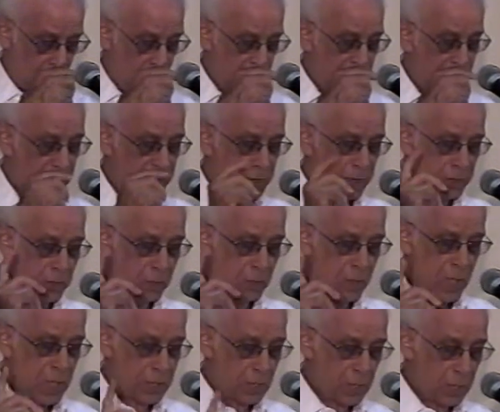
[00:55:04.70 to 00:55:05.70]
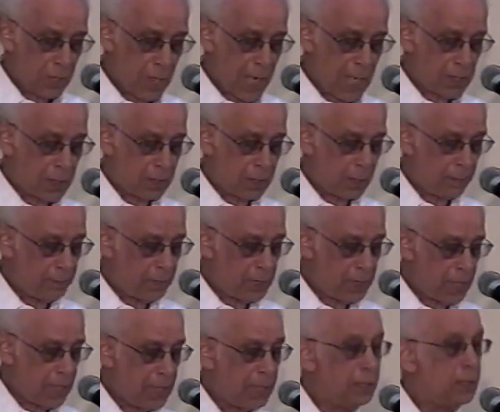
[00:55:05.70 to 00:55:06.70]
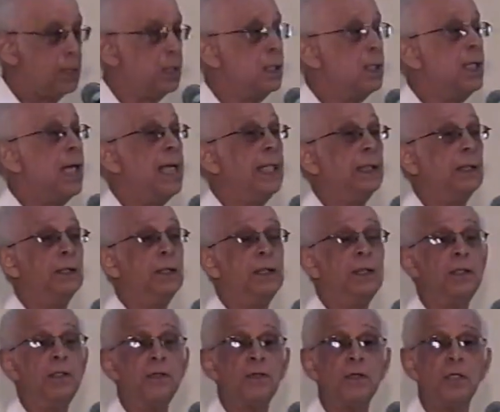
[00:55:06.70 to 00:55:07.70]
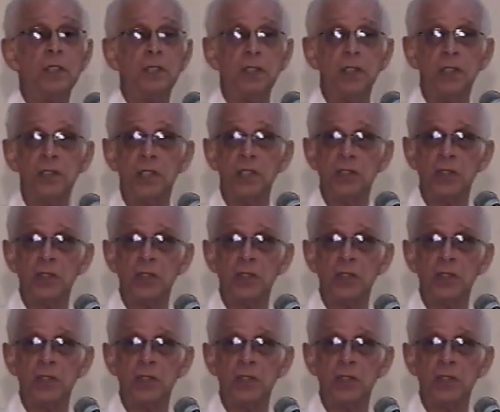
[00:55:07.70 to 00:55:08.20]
with the situation as it obtained in the 1930s,